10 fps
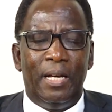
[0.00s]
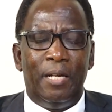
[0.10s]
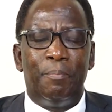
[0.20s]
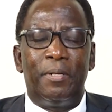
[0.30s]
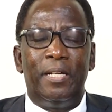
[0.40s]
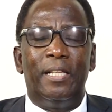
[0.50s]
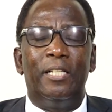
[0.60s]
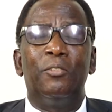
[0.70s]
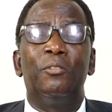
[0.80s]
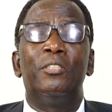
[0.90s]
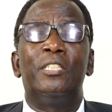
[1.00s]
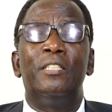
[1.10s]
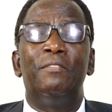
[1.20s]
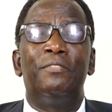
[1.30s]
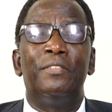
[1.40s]
I pray that you
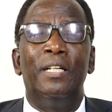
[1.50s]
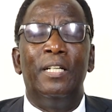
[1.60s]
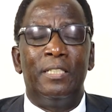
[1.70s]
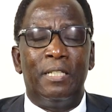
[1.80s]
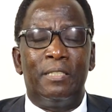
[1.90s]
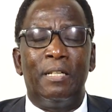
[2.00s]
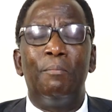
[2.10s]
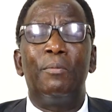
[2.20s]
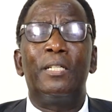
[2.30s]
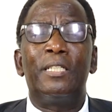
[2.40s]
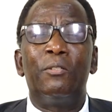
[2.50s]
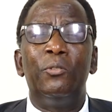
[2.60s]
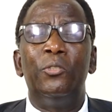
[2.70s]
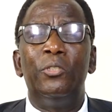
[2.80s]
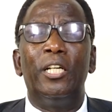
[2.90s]
receive some
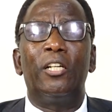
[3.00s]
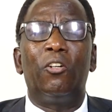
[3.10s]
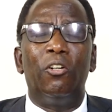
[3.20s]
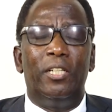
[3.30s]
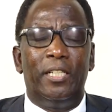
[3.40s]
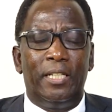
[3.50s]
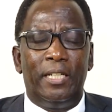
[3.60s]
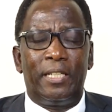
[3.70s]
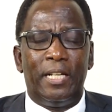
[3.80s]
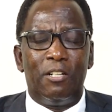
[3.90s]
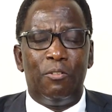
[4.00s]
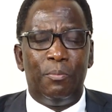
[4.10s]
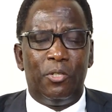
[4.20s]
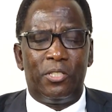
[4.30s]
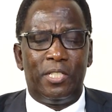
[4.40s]
unique calling like that of
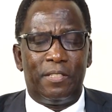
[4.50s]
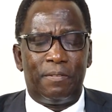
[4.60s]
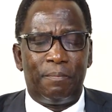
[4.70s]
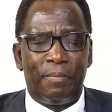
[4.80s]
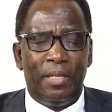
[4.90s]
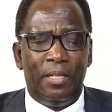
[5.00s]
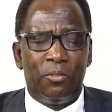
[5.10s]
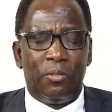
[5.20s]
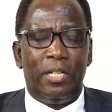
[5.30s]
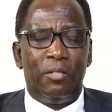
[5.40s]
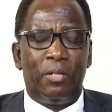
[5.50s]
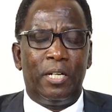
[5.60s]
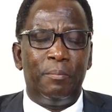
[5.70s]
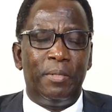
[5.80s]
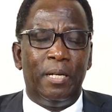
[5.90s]
Moses, so that you
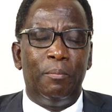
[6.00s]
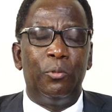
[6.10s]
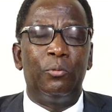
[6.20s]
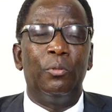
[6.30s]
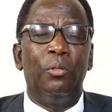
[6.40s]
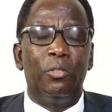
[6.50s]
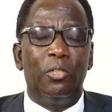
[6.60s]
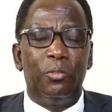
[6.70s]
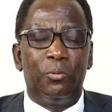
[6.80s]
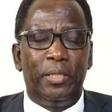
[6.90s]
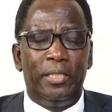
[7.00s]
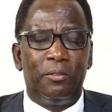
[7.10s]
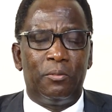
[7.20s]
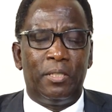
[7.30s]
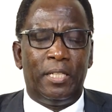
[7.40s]
can be able to hold on to
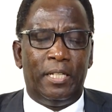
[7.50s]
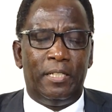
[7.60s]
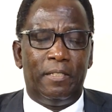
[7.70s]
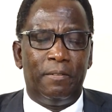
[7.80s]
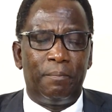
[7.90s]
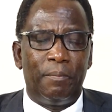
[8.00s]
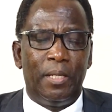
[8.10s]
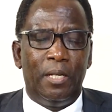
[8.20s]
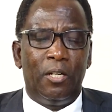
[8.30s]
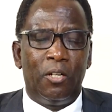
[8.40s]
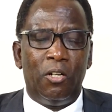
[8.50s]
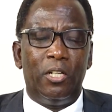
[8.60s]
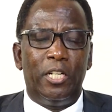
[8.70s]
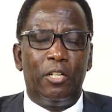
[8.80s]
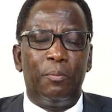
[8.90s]
it to the end.
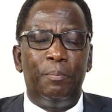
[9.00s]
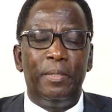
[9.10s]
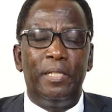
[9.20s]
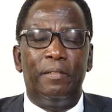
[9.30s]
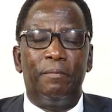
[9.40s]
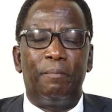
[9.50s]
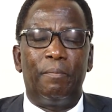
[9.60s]
God, help me